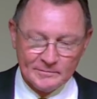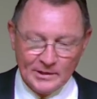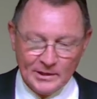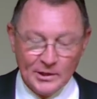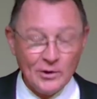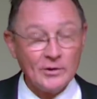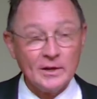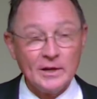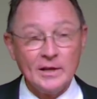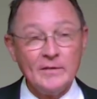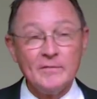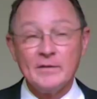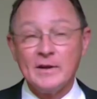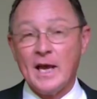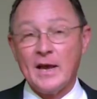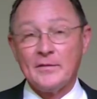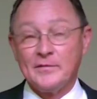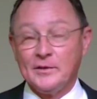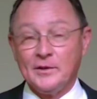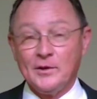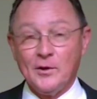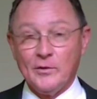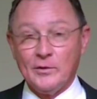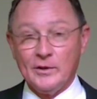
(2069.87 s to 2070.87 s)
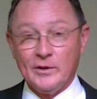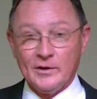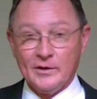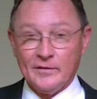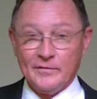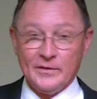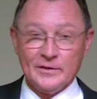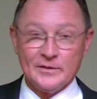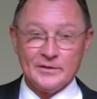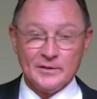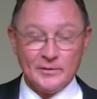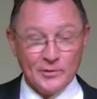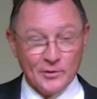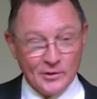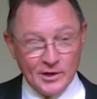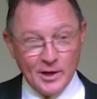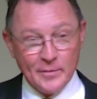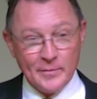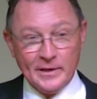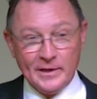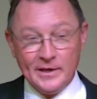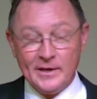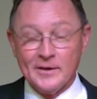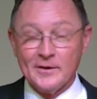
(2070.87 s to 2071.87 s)
You don't even have to go there to visit. They're
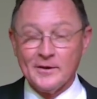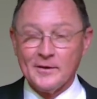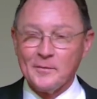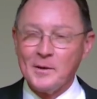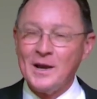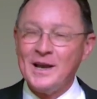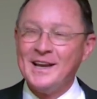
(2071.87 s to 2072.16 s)
coming here,